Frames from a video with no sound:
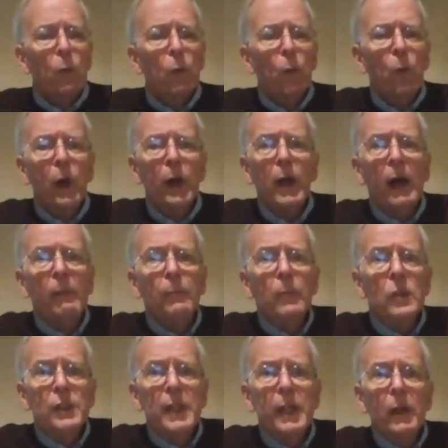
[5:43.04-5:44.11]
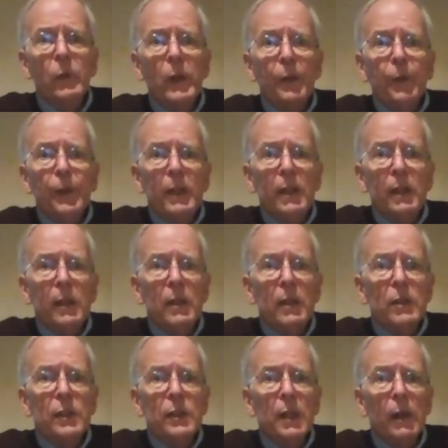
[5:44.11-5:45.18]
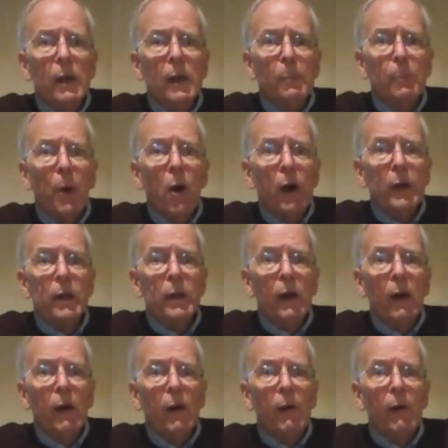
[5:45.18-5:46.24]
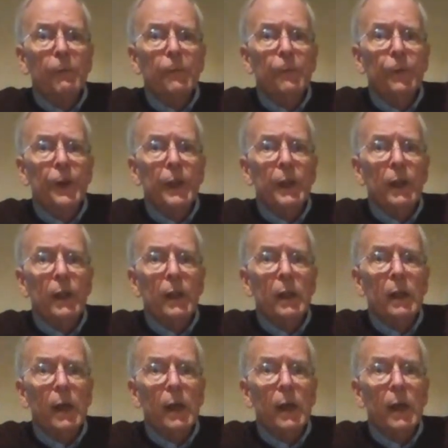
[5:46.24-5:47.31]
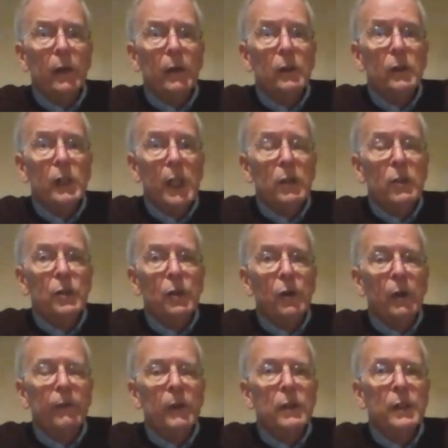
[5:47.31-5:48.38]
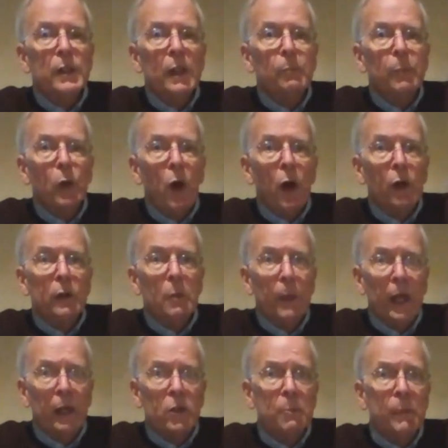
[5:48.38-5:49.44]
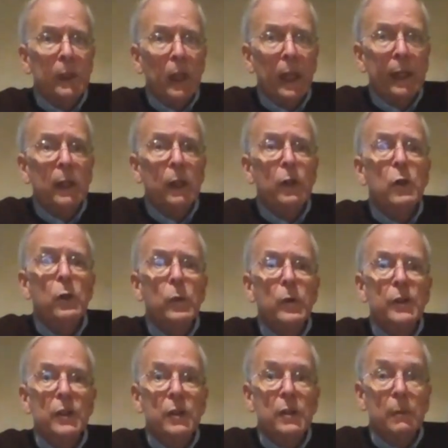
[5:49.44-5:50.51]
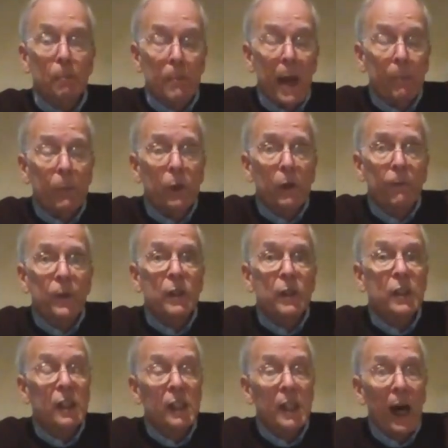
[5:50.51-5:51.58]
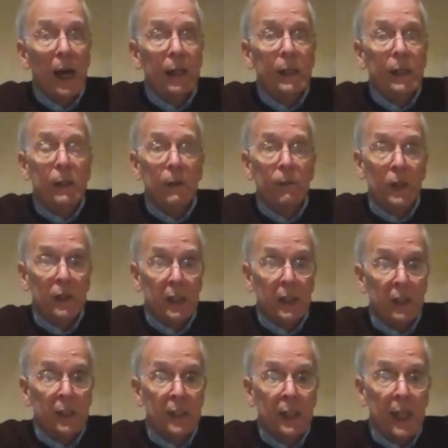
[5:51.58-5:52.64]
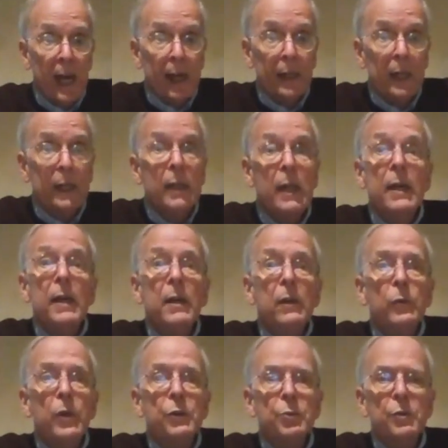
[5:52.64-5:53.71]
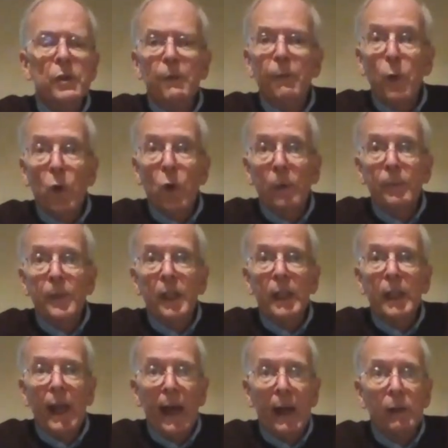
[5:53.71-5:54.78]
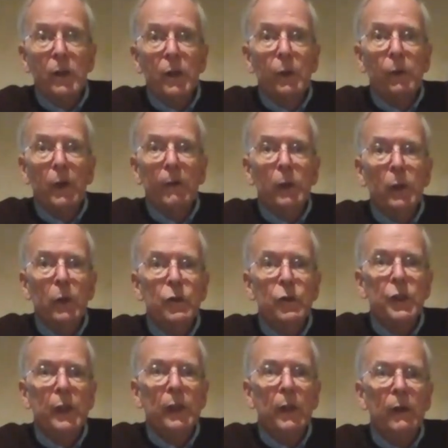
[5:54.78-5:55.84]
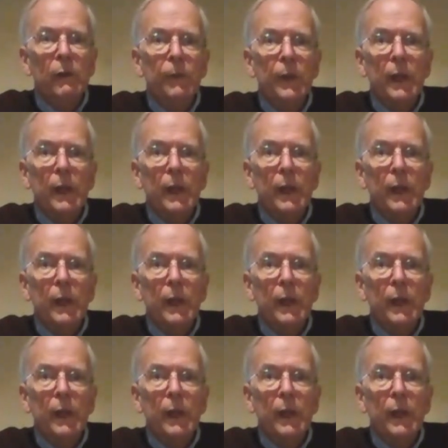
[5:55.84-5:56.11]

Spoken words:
What I'm sitting with is part of the tea service that belonged to Benjamin Lincoln, who was a member of the Society of the Cincinnati, which was formed at the end of the Revolution of